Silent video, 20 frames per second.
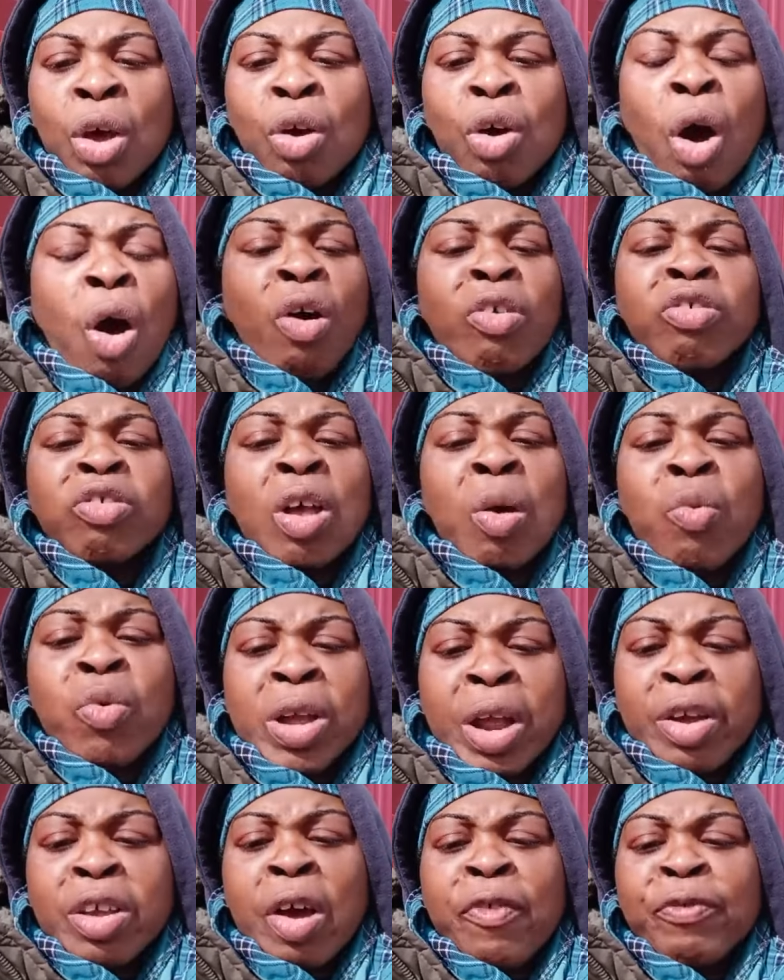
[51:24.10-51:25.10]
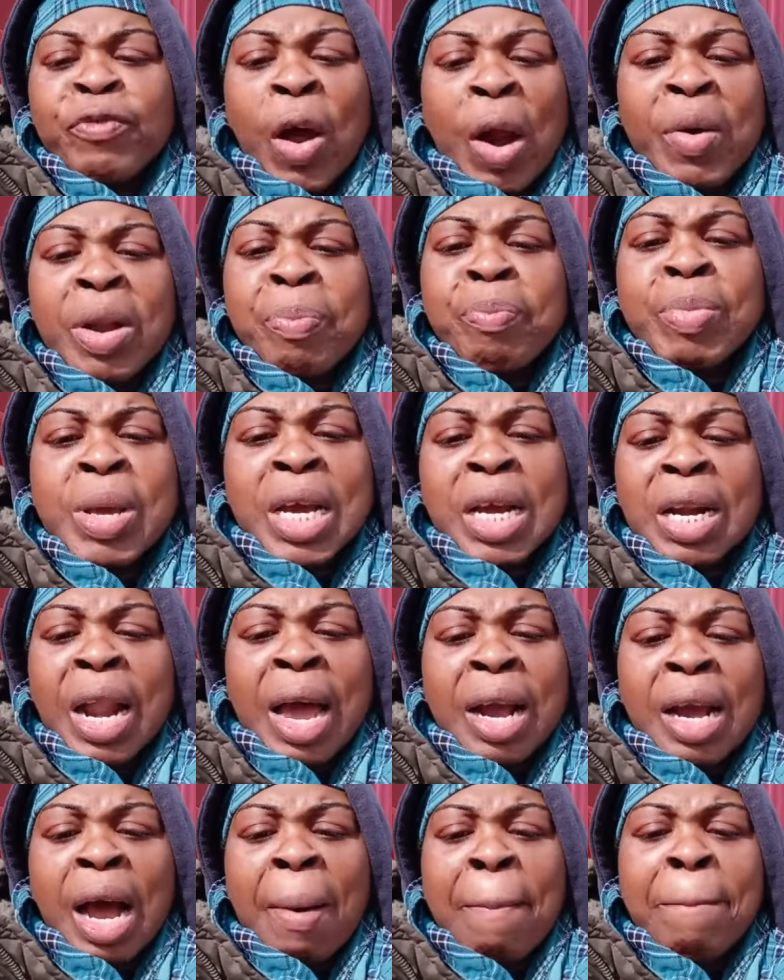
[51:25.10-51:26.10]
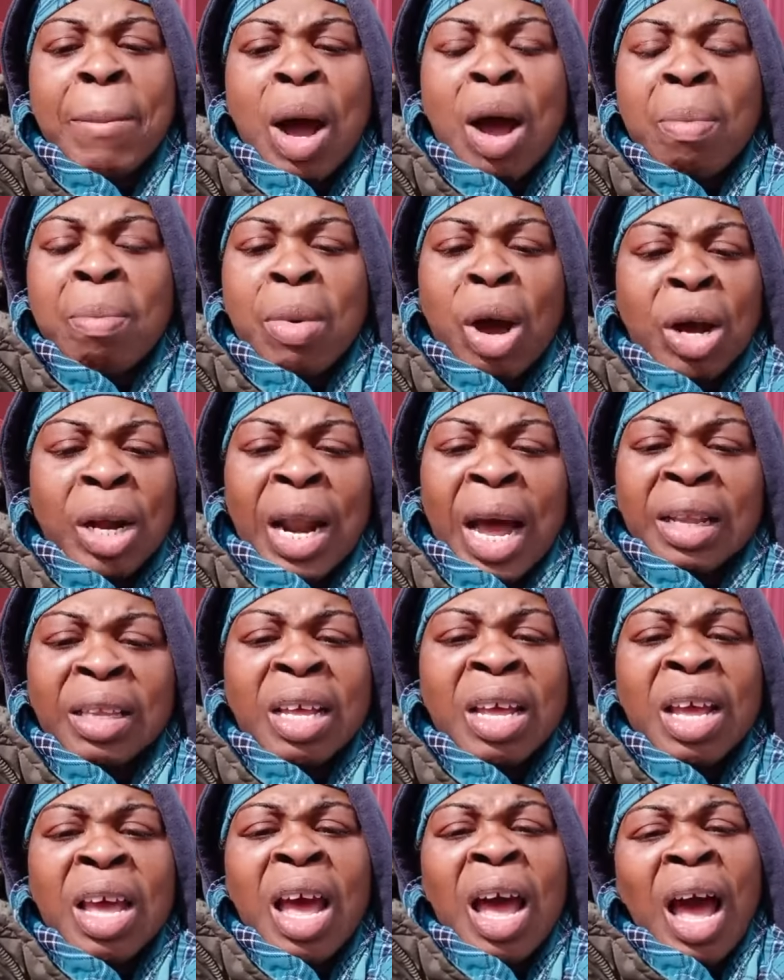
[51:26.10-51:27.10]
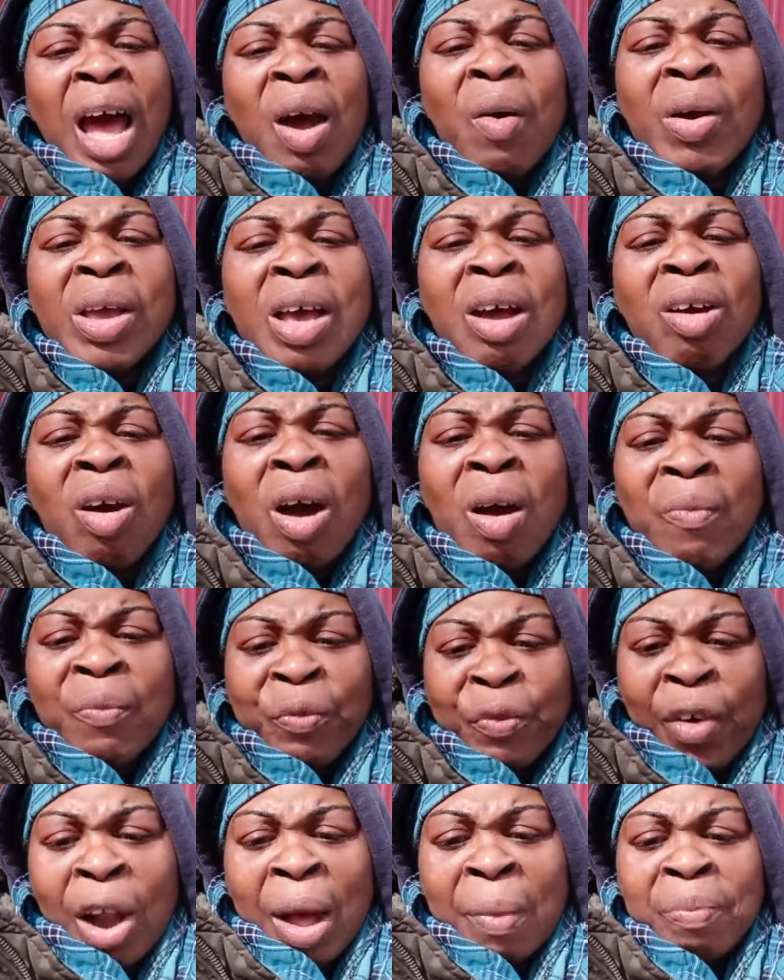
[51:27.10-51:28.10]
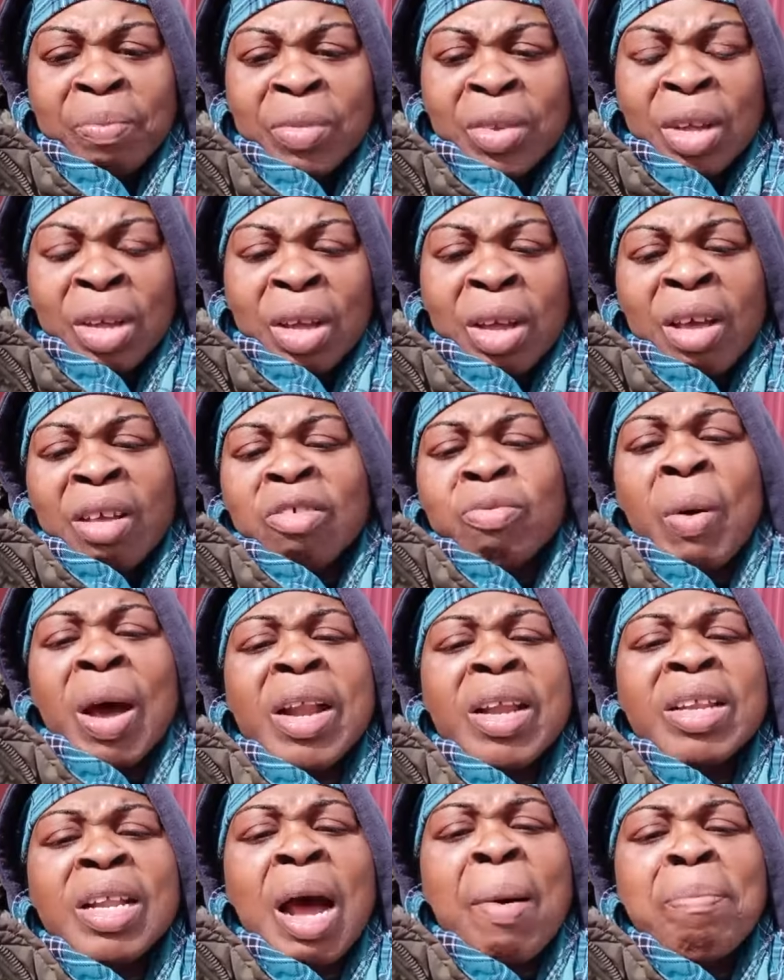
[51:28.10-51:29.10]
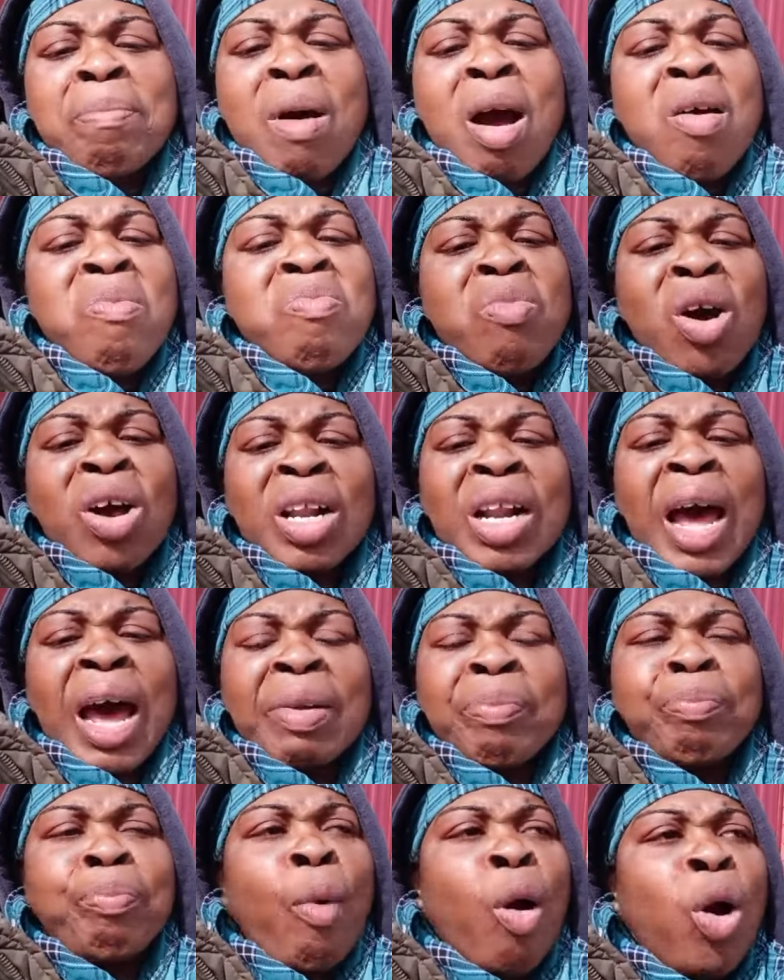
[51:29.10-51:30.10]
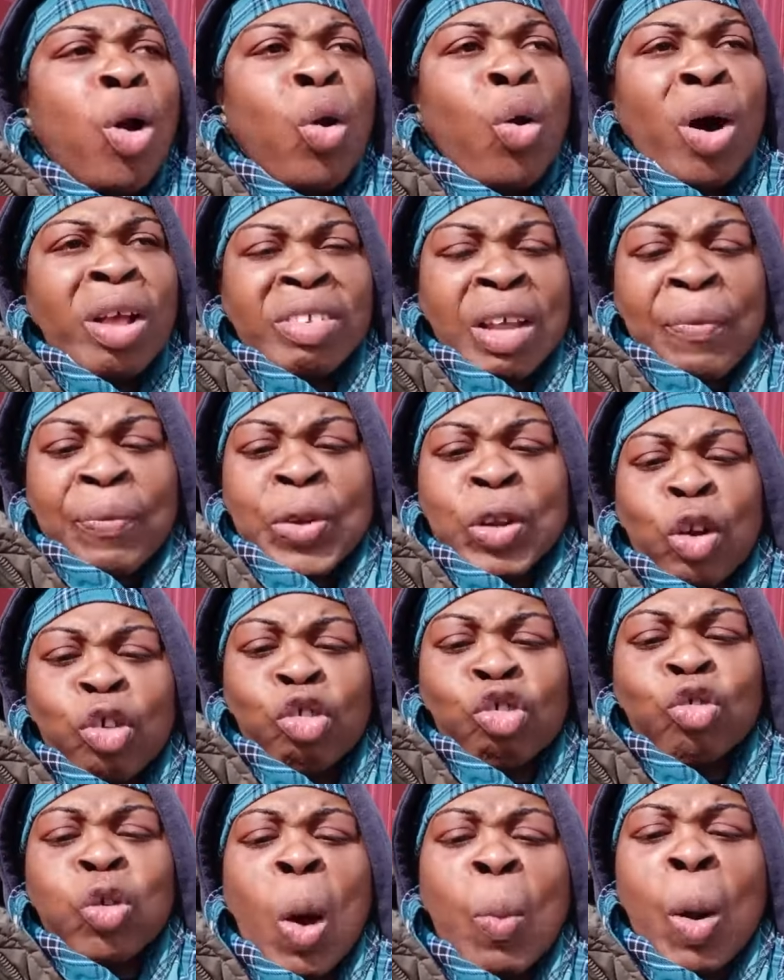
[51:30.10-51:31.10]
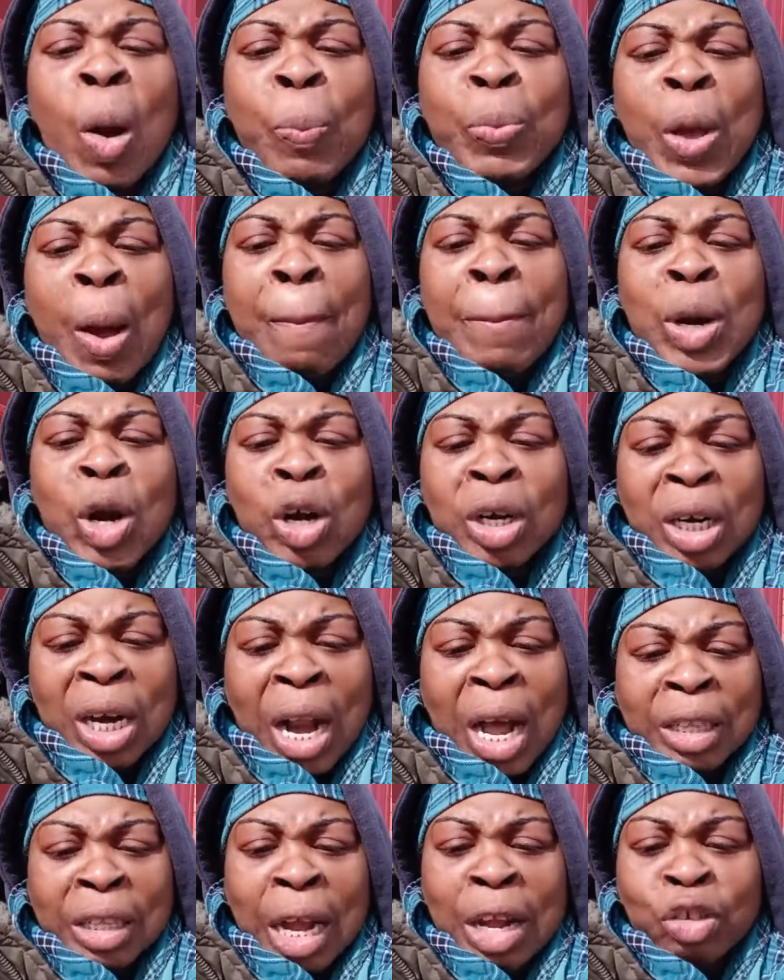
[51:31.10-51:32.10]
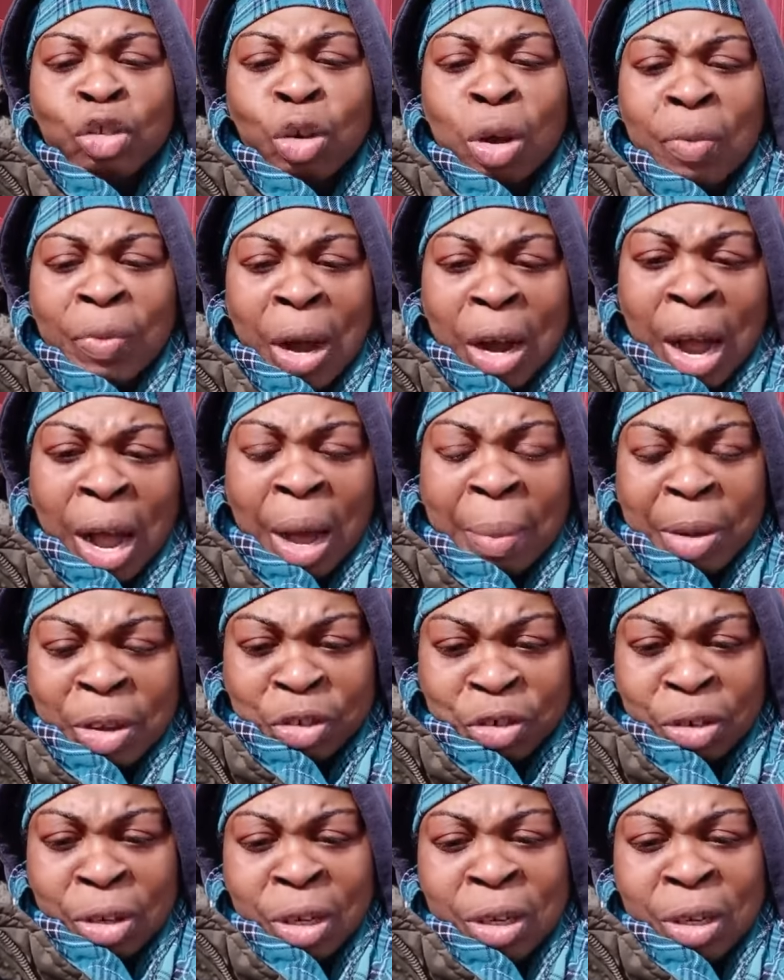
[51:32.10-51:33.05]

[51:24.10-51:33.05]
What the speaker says: go somewhere your forehead big like a bumper clot. How where you come from? Somebody that bumper clot bulldozer for just shove up your blood clot and throw your garbage.